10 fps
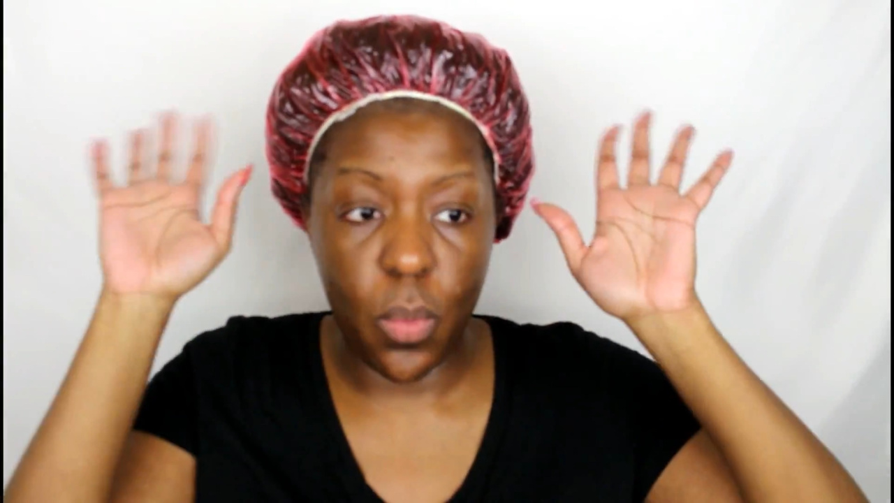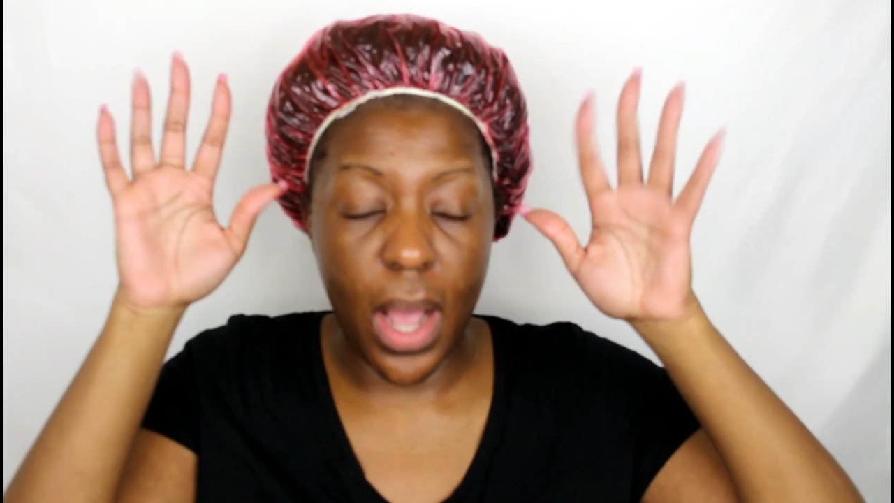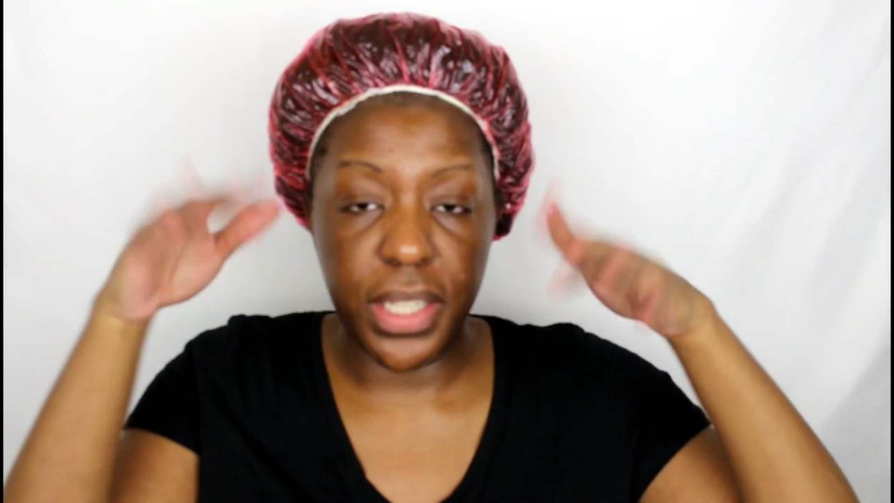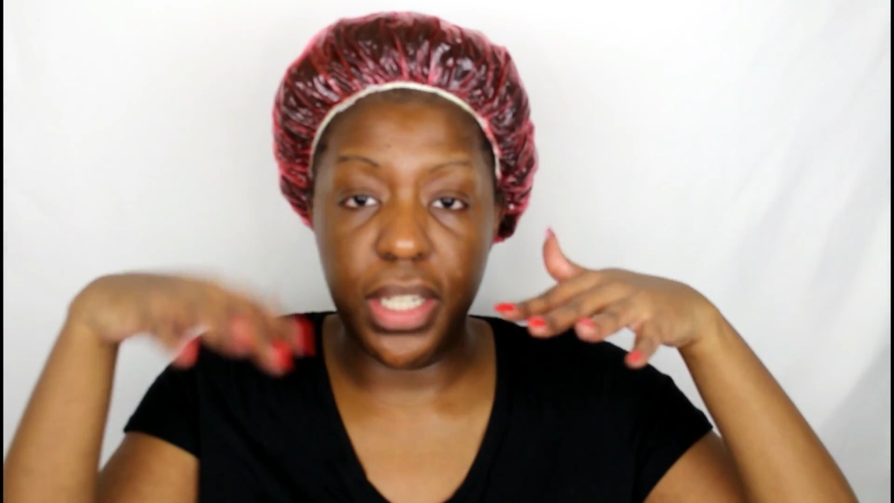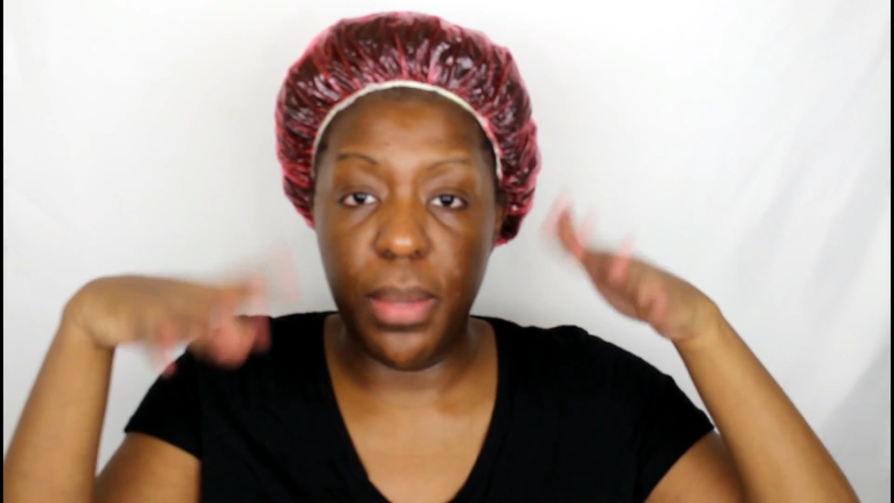
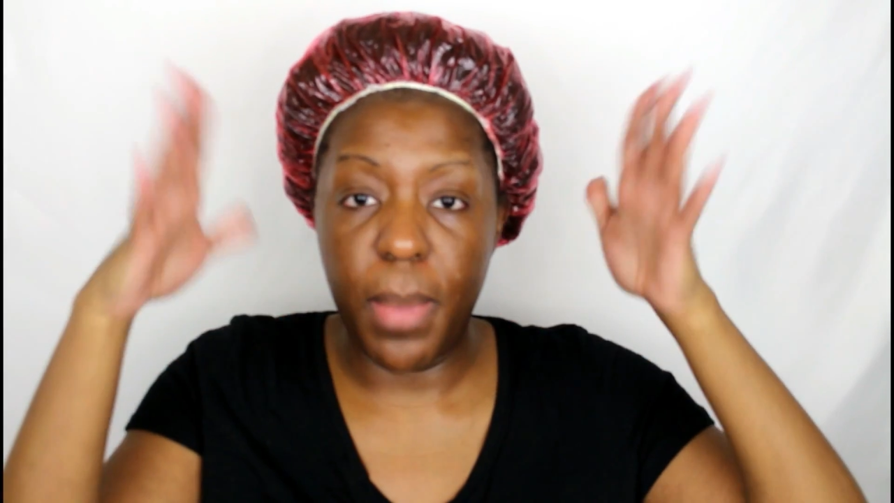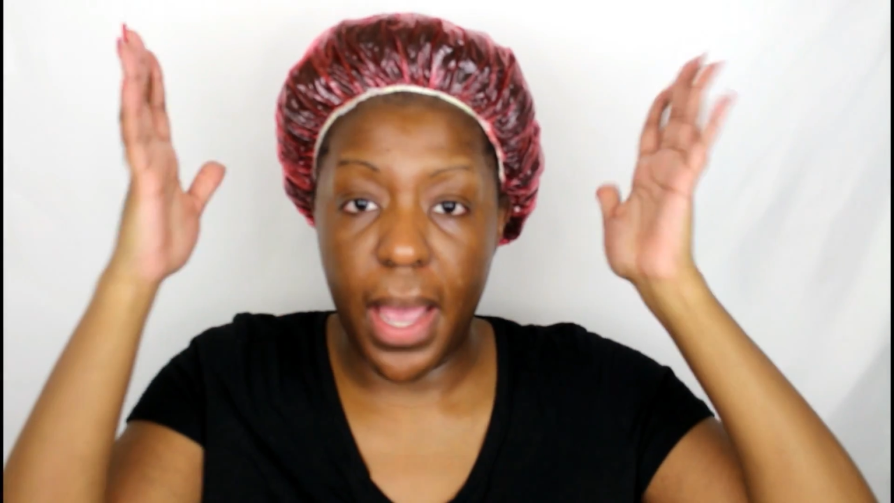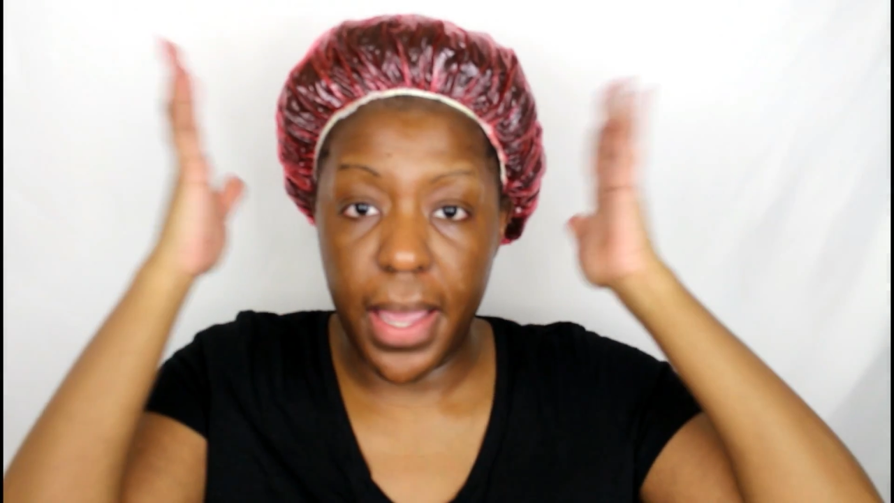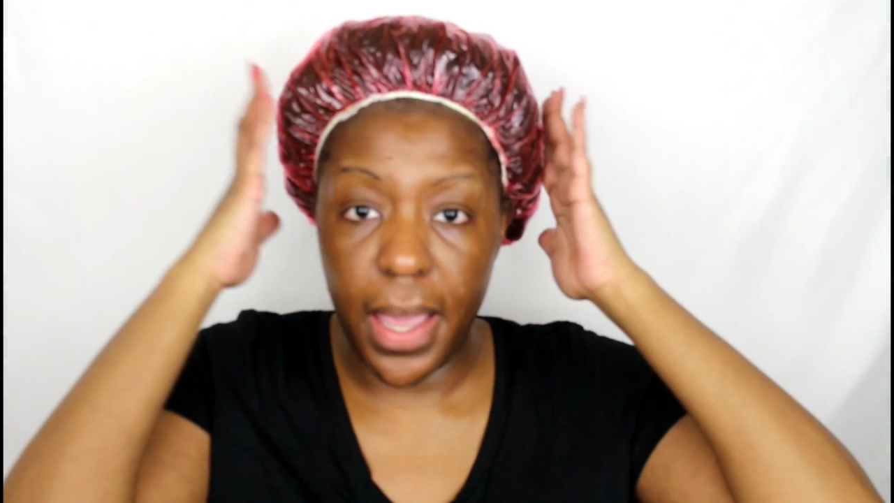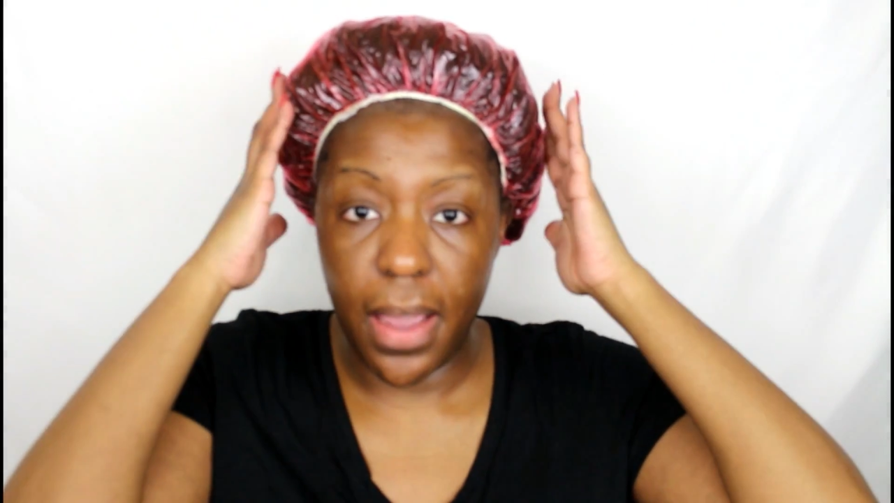washing
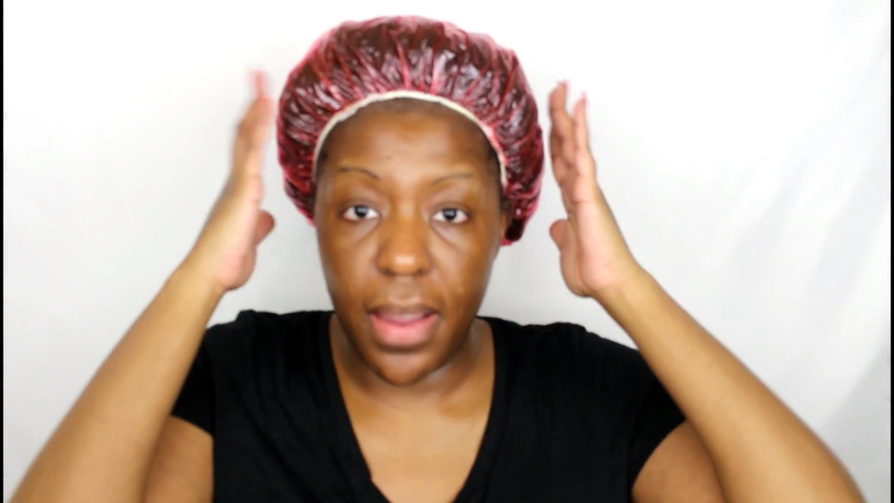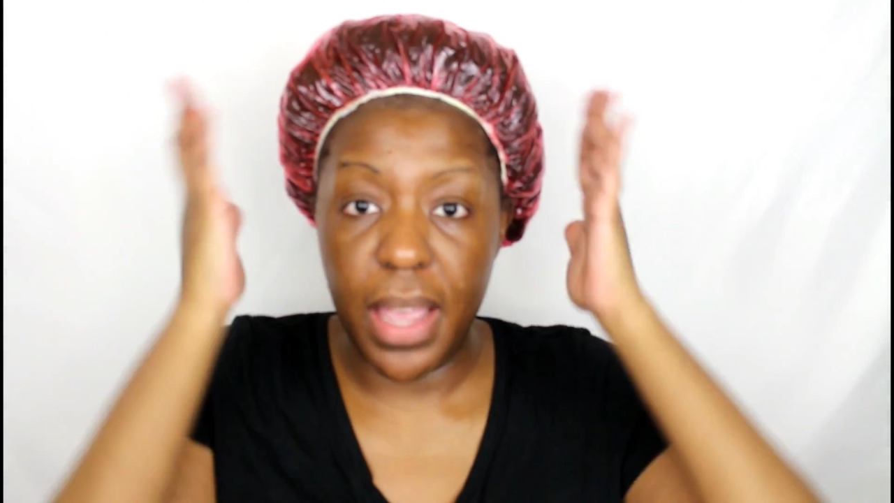my hair